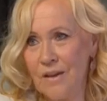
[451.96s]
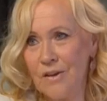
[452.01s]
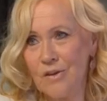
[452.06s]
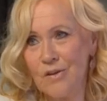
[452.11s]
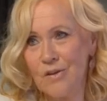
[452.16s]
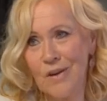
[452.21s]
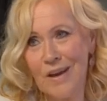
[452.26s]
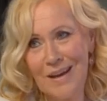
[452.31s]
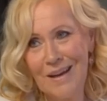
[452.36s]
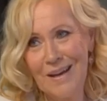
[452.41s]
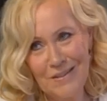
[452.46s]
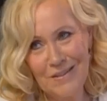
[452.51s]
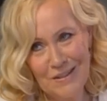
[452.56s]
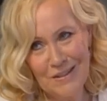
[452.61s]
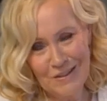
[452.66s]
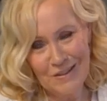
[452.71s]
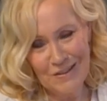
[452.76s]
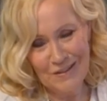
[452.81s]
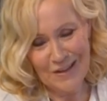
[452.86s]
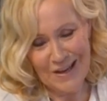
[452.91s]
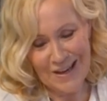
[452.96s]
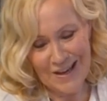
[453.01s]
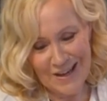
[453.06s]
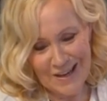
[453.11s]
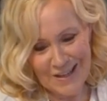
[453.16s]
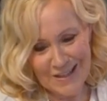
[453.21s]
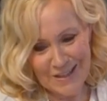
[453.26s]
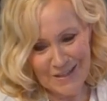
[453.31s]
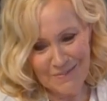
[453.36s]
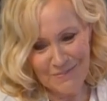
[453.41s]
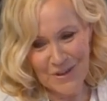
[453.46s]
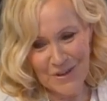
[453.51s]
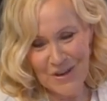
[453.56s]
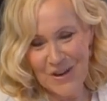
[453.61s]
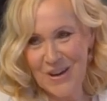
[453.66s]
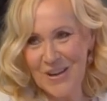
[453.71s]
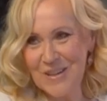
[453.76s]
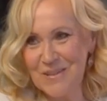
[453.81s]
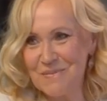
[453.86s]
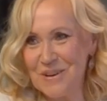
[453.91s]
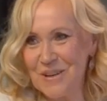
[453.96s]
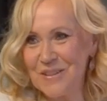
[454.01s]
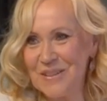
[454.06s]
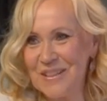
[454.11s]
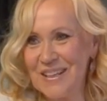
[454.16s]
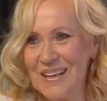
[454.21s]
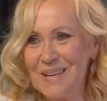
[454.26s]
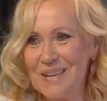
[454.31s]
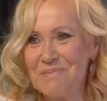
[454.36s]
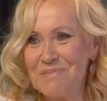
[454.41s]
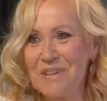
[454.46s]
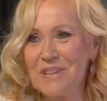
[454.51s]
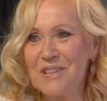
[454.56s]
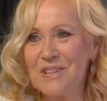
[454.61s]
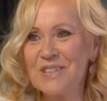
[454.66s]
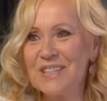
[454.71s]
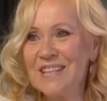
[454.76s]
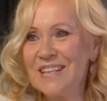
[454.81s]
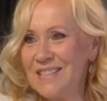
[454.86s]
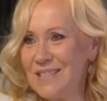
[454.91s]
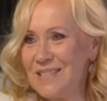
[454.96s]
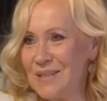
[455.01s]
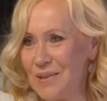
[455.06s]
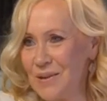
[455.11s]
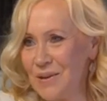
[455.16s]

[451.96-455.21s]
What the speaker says: You have to ask Björn about that, because he's the